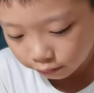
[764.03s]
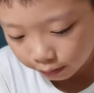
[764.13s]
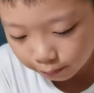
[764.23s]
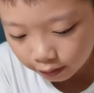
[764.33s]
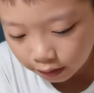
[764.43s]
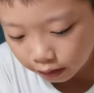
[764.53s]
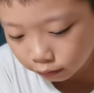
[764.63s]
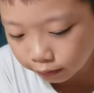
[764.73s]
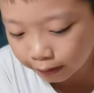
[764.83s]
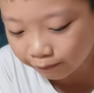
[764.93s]
The
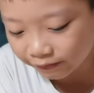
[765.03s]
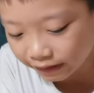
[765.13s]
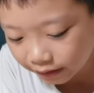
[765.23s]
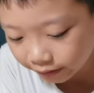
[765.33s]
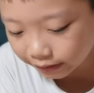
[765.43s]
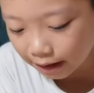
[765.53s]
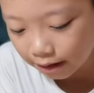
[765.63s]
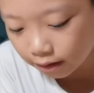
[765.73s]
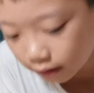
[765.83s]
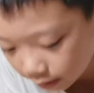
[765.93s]
three friends
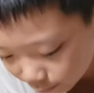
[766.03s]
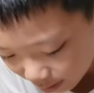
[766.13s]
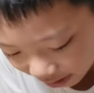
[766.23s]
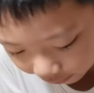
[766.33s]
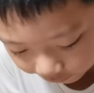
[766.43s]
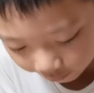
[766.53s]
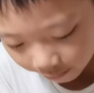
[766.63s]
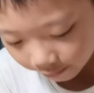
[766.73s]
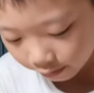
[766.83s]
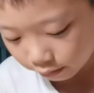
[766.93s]
sat in the back of
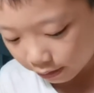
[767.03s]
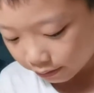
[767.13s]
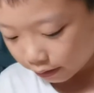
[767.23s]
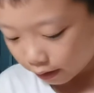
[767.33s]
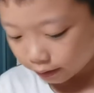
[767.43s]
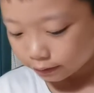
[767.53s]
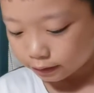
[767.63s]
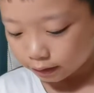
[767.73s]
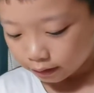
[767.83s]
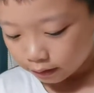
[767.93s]
the crowded
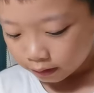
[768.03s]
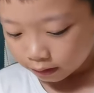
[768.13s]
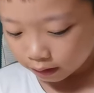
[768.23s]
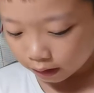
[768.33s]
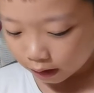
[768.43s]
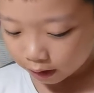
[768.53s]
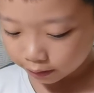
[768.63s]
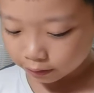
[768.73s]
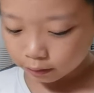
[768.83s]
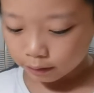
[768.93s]

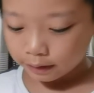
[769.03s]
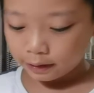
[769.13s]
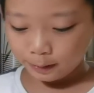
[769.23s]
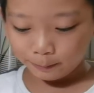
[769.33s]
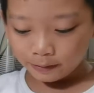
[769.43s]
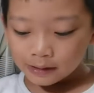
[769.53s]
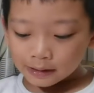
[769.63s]
auditorium.